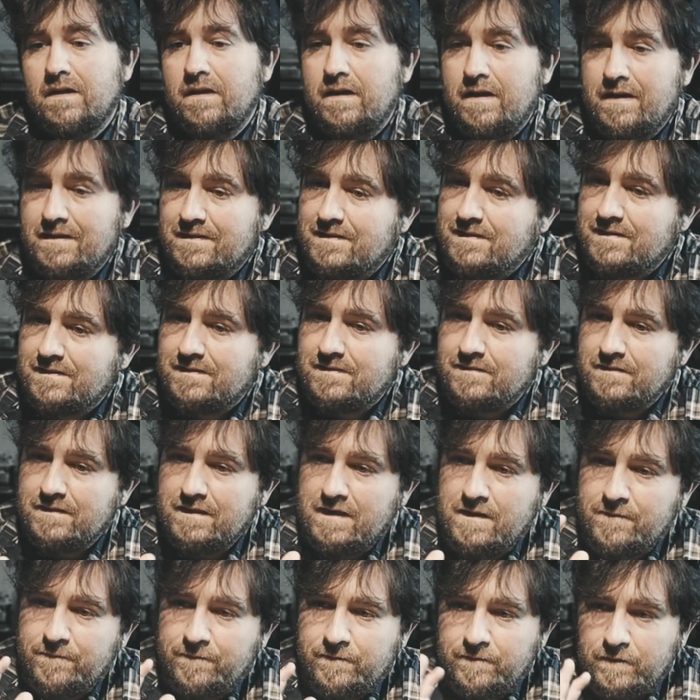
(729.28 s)

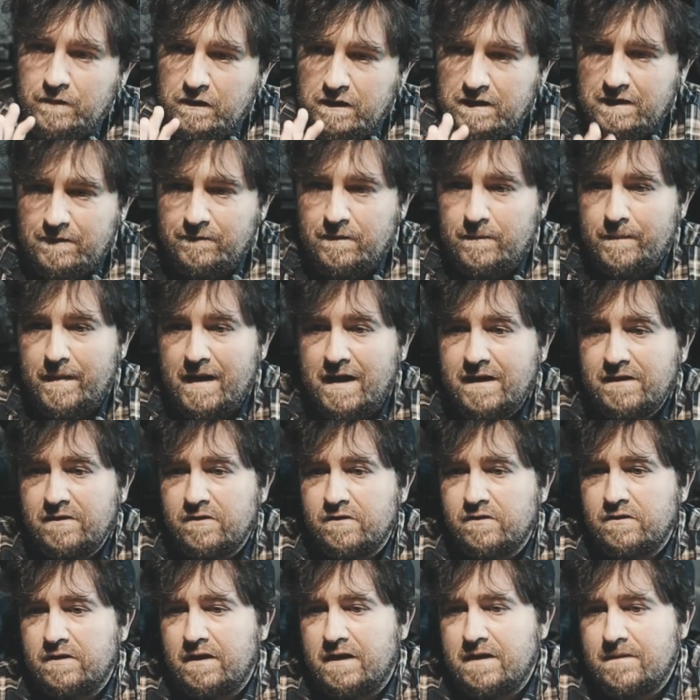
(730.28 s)
Look, if a bag
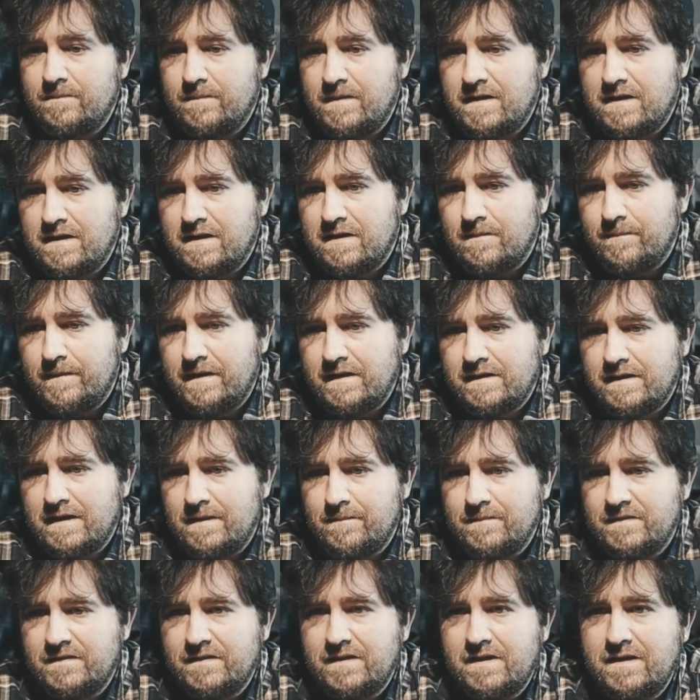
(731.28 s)
nerd like me can make
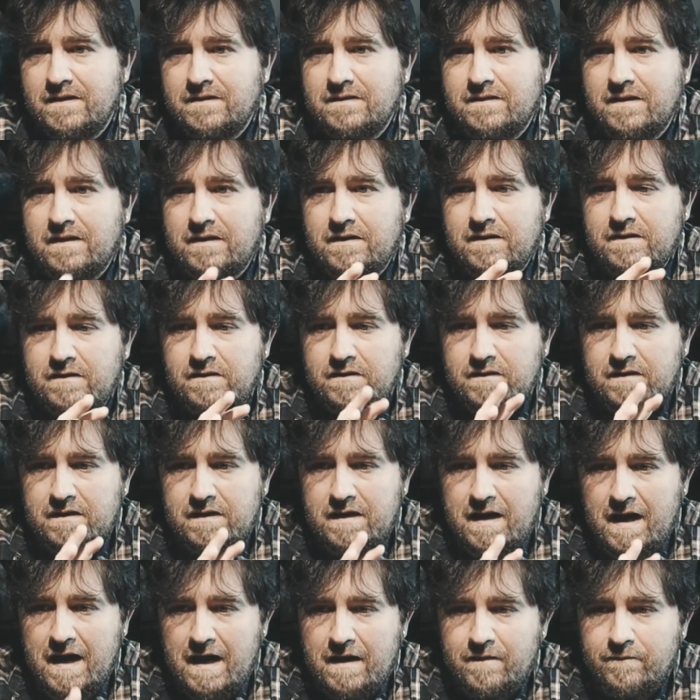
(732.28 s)
that mistake, then
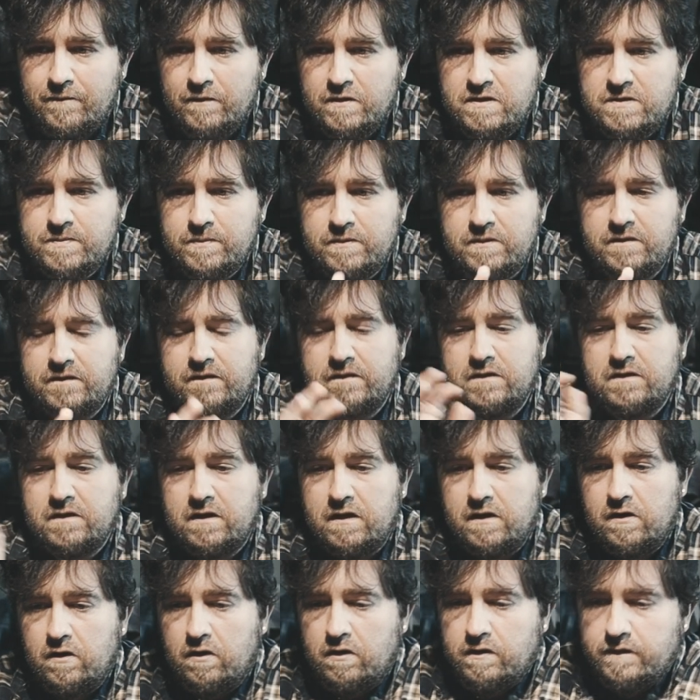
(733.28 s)
the average person
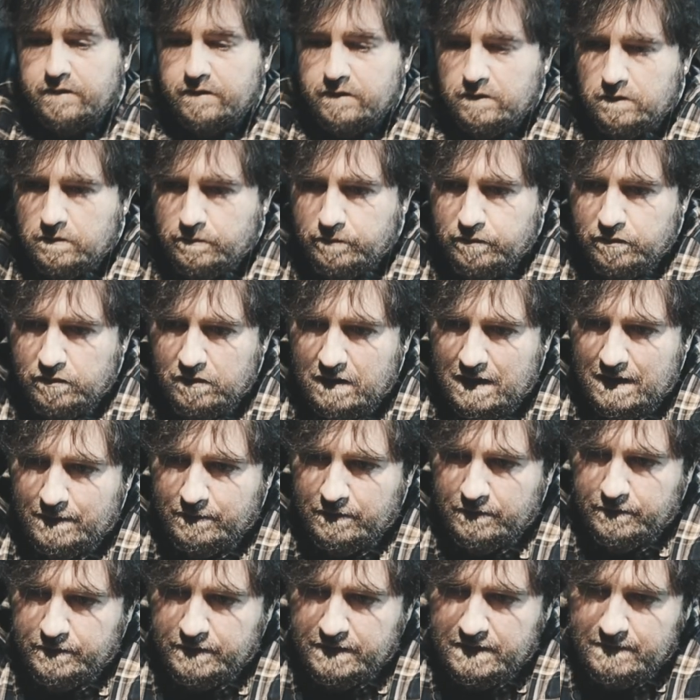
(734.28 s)
can also
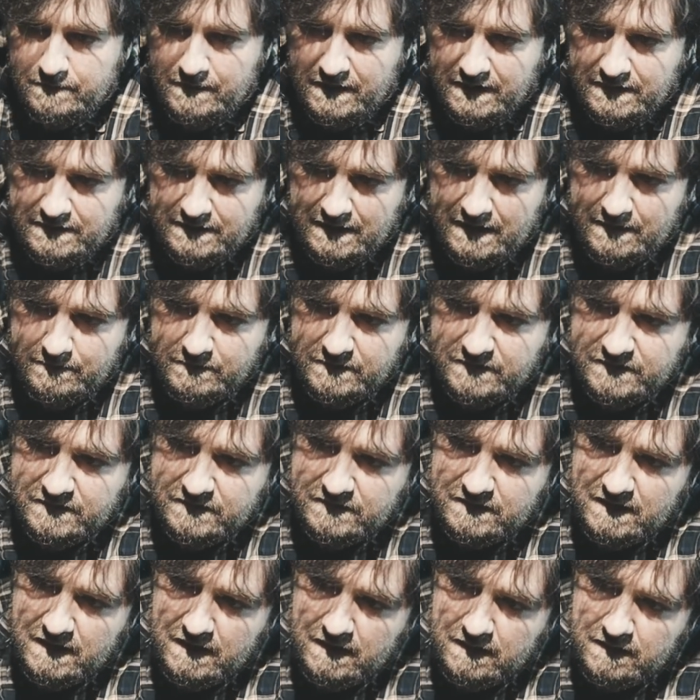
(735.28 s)
probably make that
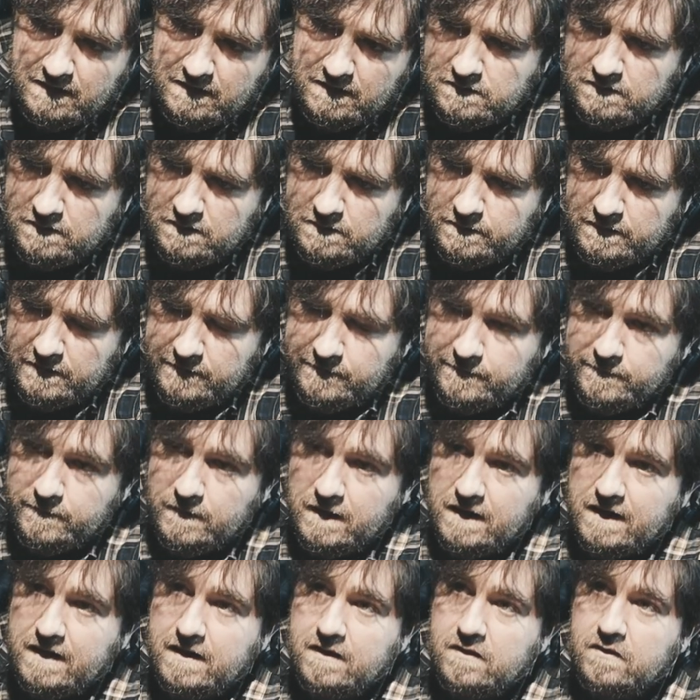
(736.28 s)
mistake. A little bit of
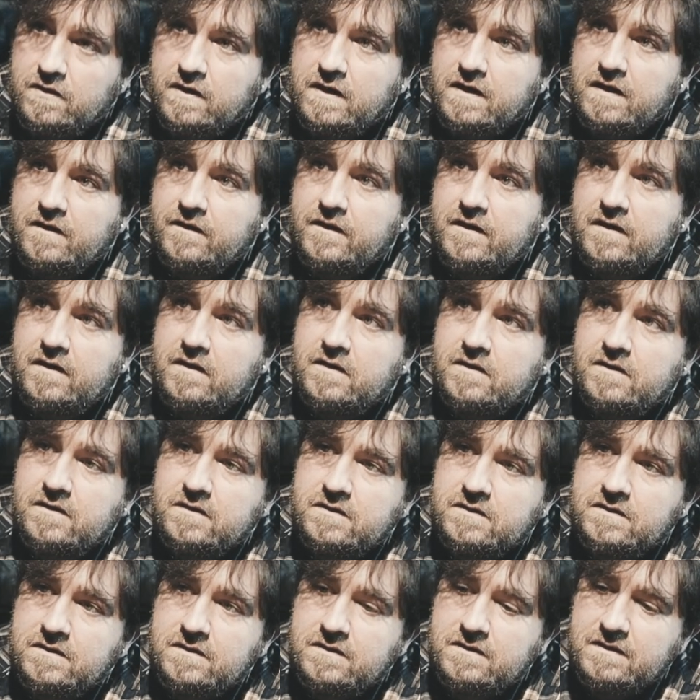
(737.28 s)
fraying going on there.
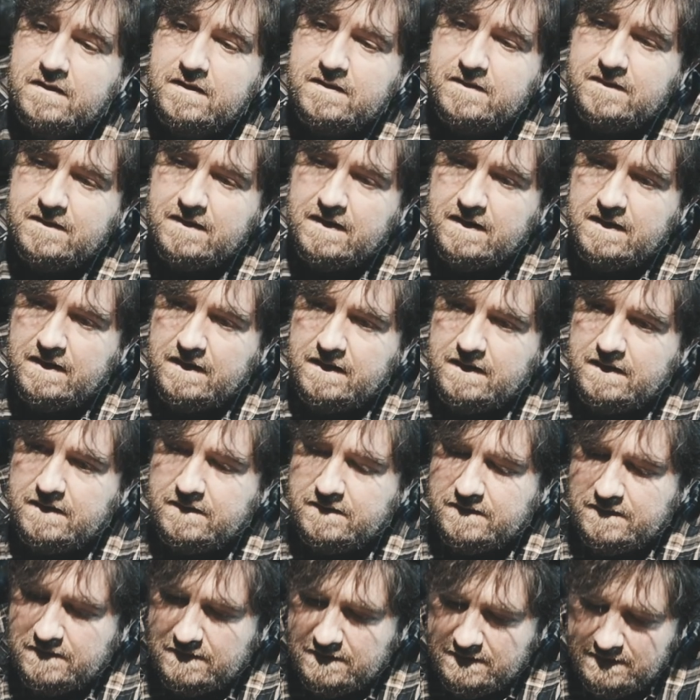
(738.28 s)
Well, that's not
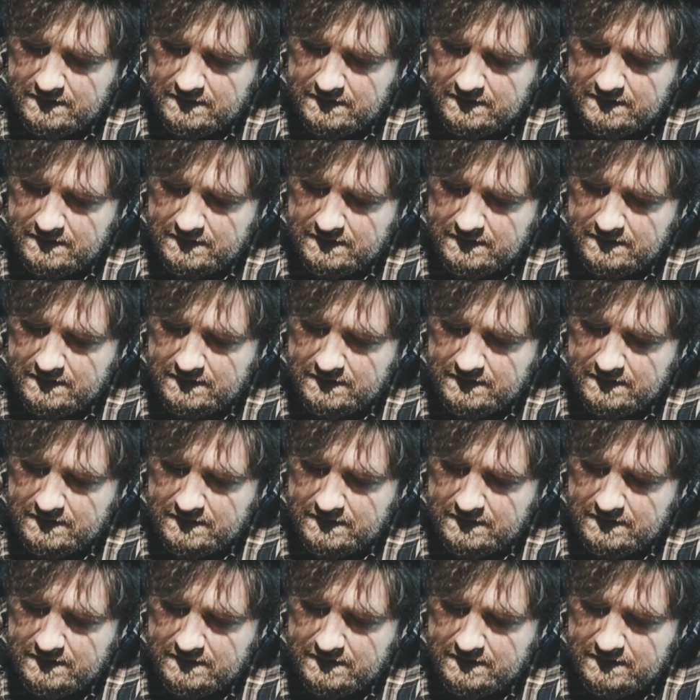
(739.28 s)
nice.